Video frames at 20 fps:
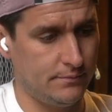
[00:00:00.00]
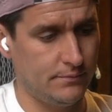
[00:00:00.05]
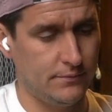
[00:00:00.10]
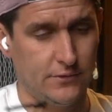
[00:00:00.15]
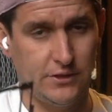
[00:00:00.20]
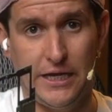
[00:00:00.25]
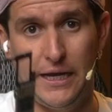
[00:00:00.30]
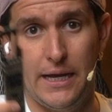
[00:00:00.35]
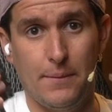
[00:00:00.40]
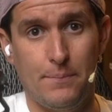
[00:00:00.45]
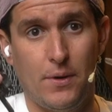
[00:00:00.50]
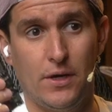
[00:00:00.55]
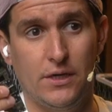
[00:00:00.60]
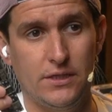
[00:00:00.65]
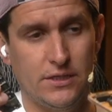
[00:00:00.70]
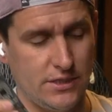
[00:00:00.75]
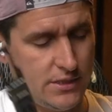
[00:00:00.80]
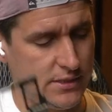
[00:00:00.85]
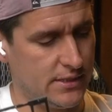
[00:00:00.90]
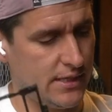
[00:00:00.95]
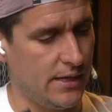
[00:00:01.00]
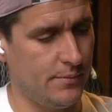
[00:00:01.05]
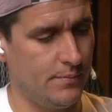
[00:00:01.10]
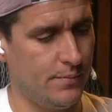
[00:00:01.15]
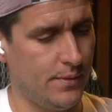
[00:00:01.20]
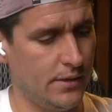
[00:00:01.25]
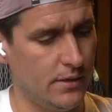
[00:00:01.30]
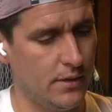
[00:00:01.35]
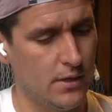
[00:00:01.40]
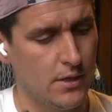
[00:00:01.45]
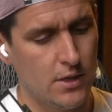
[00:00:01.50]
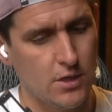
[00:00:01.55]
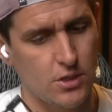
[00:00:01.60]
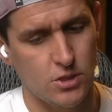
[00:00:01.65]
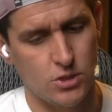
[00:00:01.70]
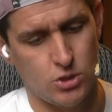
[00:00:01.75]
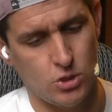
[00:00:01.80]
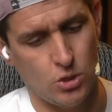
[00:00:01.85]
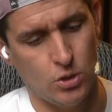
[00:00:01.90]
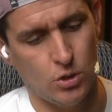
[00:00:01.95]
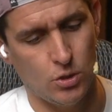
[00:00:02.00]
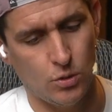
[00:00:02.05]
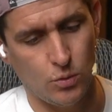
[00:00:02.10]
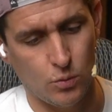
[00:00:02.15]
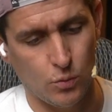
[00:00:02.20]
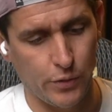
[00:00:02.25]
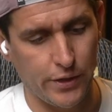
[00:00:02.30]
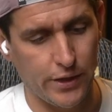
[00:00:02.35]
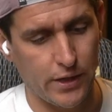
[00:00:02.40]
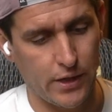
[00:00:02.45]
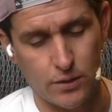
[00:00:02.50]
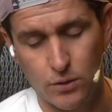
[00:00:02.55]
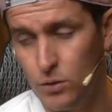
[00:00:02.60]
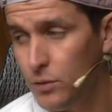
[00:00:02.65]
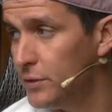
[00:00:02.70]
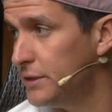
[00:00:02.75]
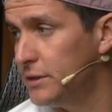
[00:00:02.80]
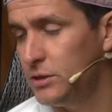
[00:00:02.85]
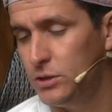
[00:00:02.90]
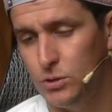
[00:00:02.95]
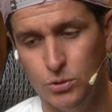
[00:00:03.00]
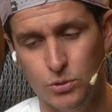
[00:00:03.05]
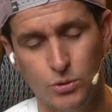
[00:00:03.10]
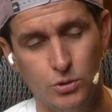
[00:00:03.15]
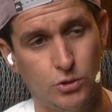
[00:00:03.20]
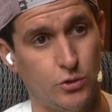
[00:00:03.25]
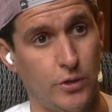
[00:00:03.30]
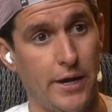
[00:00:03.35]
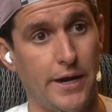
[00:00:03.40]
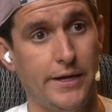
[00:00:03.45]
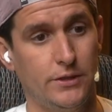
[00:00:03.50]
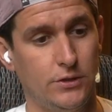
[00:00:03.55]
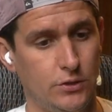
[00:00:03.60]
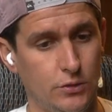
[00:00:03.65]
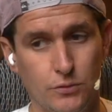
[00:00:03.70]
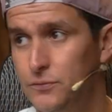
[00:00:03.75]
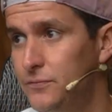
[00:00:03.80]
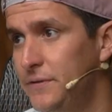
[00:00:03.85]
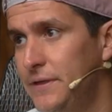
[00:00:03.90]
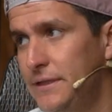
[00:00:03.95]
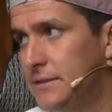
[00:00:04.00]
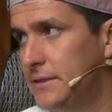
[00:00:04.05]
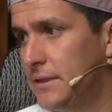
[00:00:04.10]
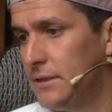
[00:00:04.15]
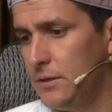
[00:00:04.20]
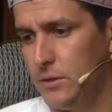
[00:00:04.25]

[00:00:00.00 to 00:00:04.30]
take apart this iPad, so we are going to try to fix it.